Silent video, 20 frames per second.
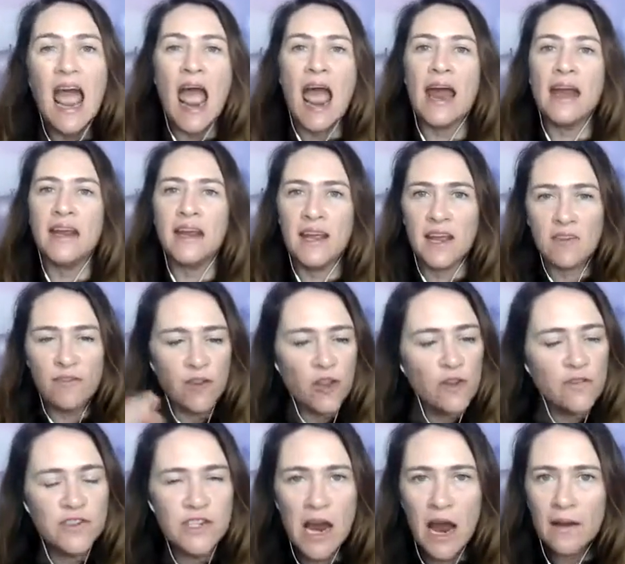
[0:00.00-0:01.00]
And if
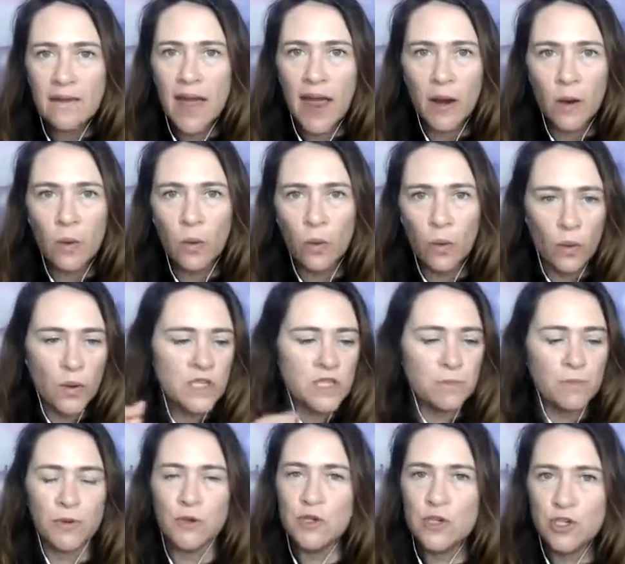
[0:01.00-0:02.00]
you've done that course,
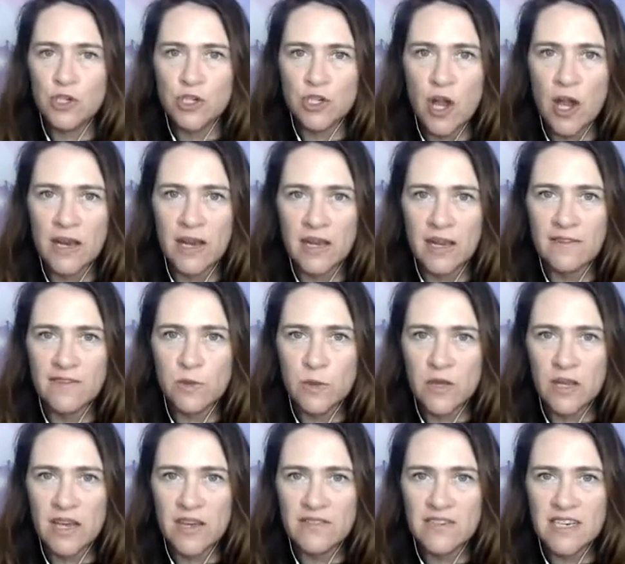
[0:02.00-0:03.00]
Boost Your Psychic Gifts with
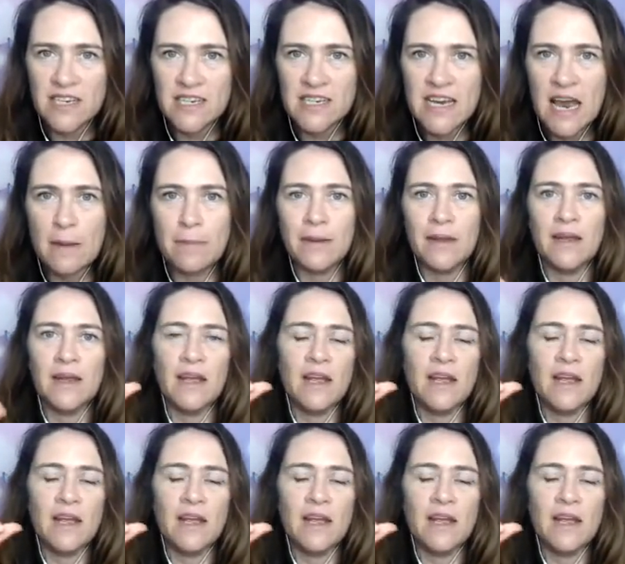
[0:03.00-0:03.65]
EFT tapping,